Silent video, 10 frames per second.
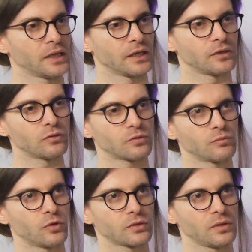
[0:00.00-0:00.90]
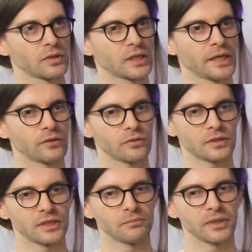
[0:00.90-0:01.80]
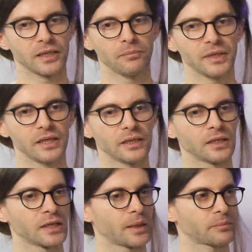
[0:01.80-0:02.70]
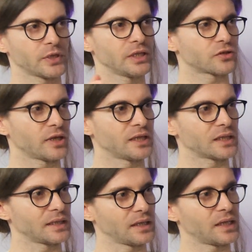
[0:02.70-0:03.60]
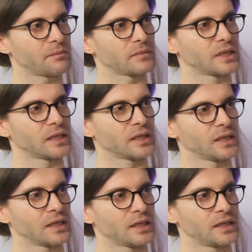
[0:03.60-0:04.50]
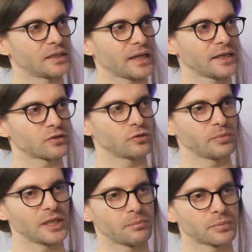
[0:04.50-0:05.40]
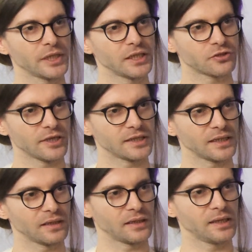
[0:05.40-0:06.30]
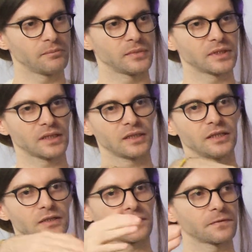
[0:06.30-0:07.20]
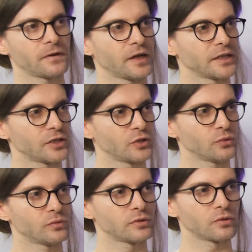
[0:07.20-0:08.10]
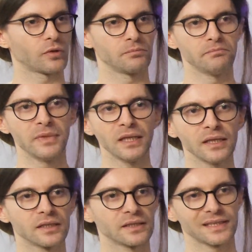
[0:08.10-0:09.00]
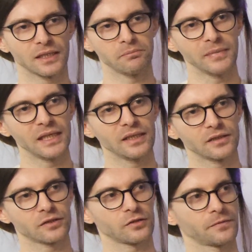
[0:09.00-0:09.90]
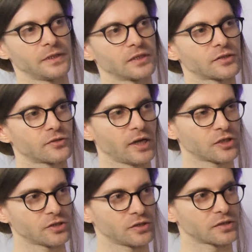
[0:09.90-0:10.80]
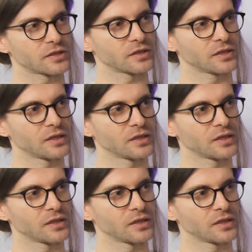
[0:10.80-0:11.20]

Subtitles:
your model cannot simply be a pre-trained LLM. It has to be a pre-trained LLM that is fine-tuned on millions and millions of instructions.